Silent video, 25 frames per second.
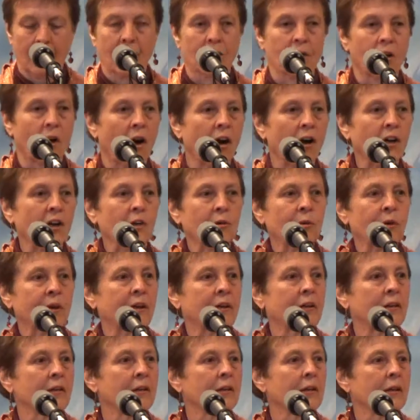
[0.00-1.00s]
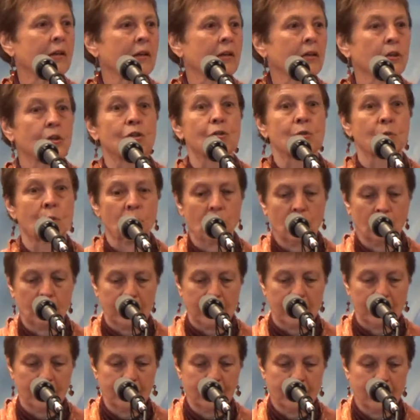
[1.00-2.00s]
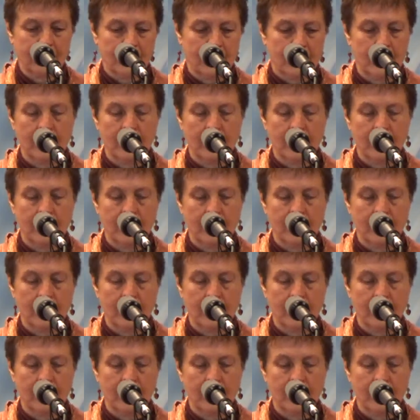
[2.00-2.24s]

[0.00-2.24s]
conquering, controlling,